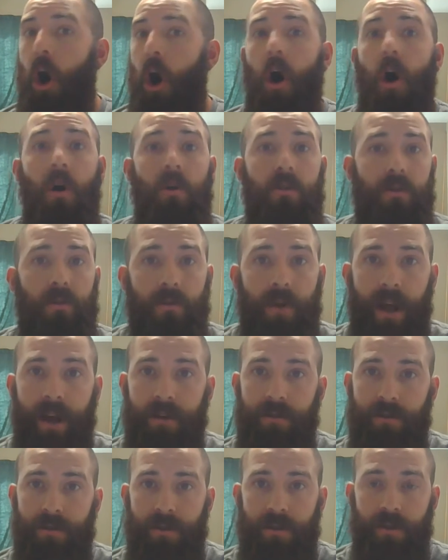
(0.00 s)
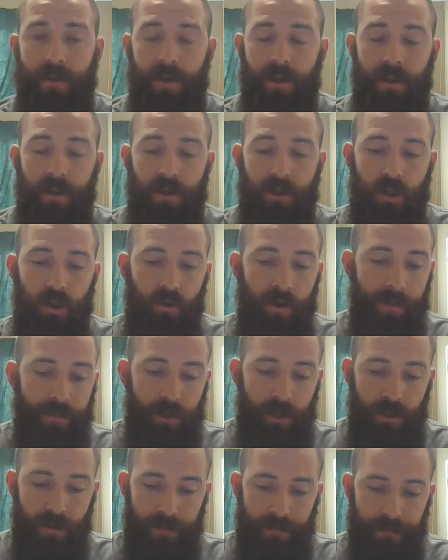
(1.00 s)
all throughout
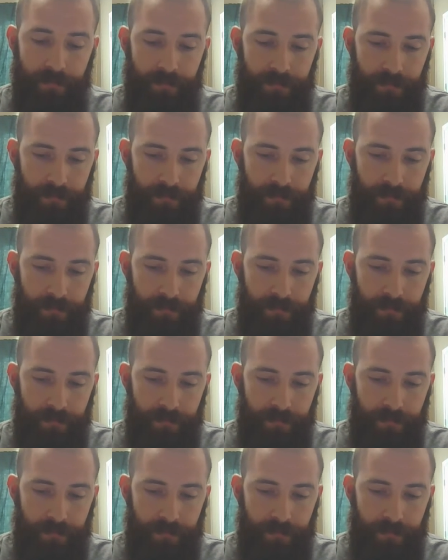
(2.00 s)
Scripture.